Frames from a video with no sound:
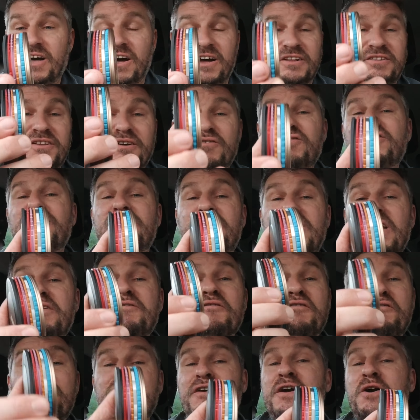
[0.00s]
I
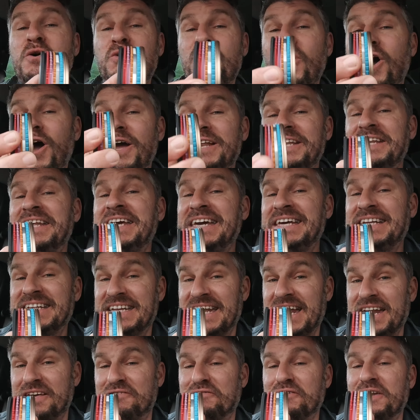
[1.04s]
didn't feel that I
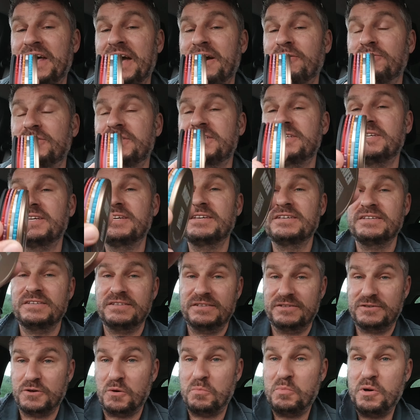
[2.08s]
needed anything else,
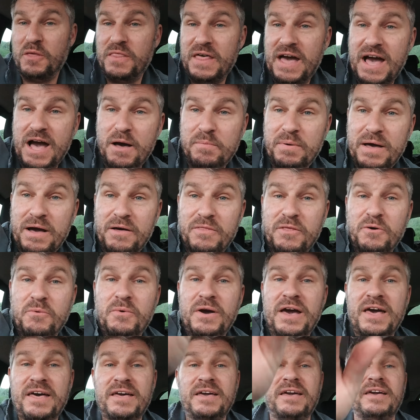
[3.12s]
so I'll put that up out the
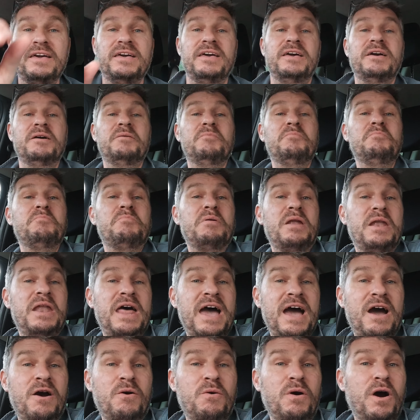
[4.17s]
way. But
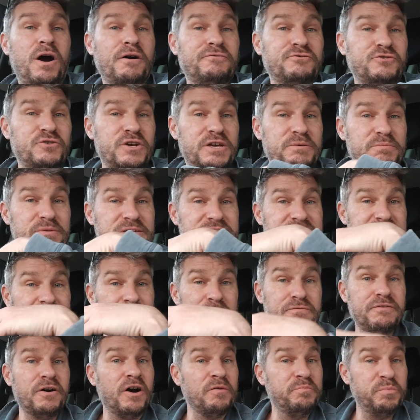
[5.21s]
now I've treated
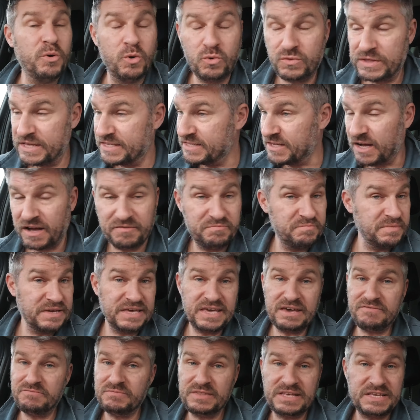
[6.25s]
myself. I bought these. I haven't been
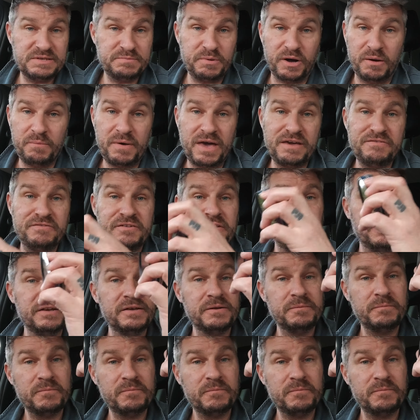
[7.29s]
given these by Maven.